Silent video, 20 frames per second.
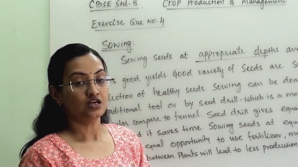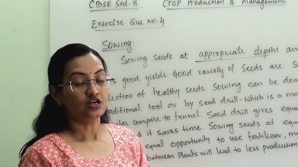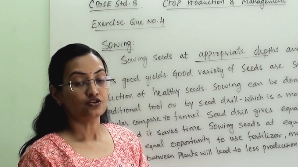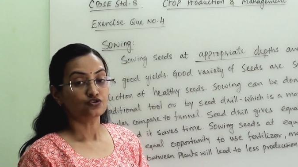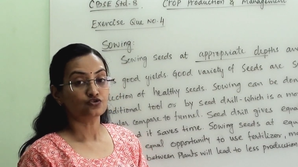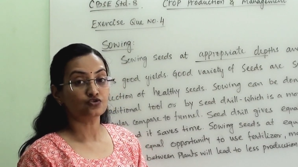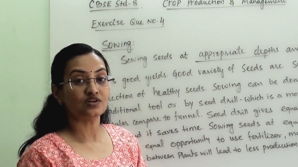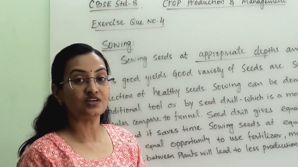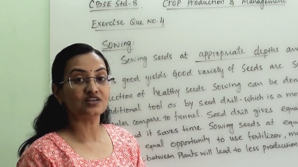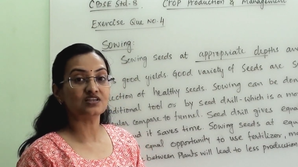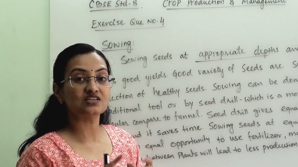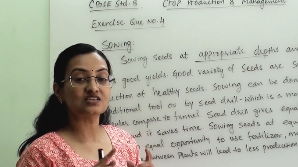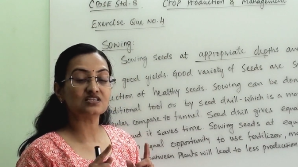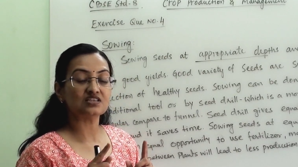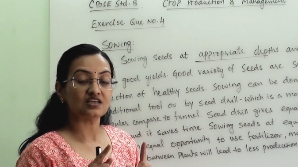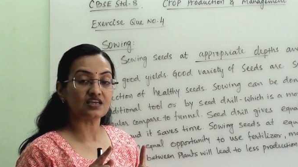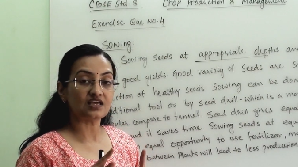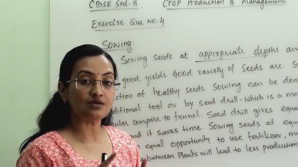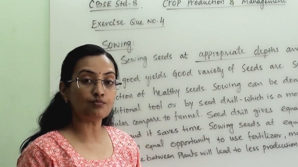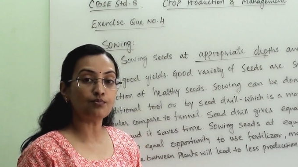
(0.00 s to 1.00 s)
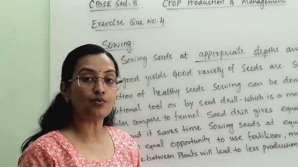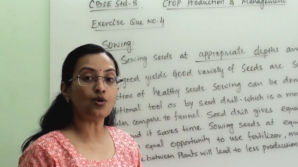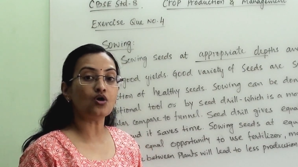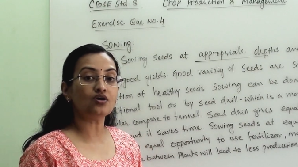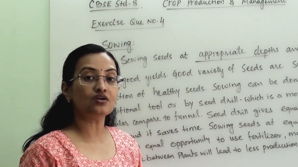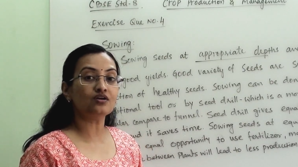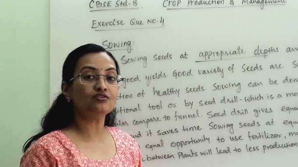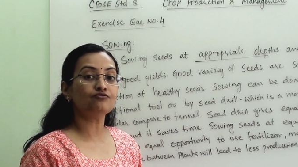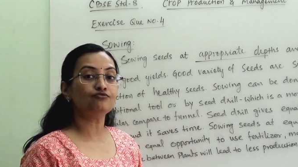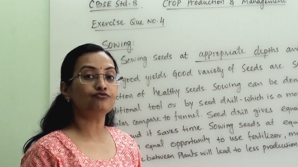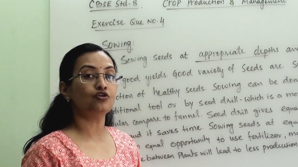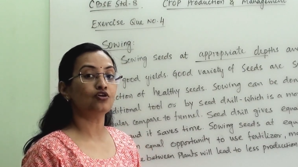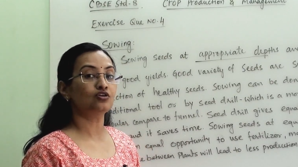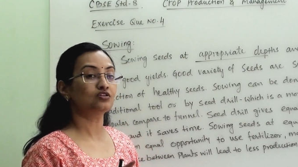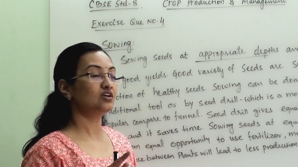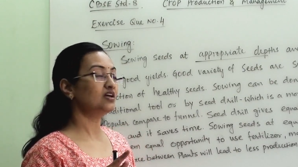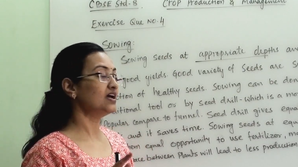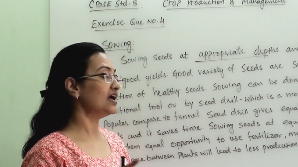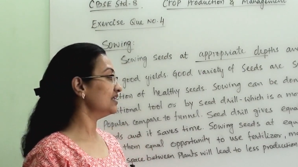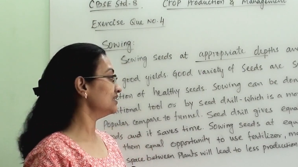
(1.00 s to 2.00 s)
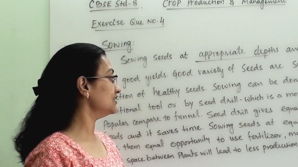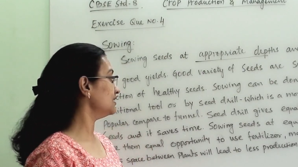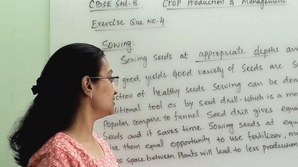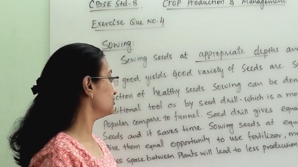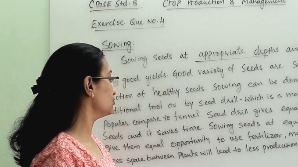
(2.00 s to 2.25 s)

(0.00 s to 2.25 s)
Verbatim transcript: So it is important for the healthy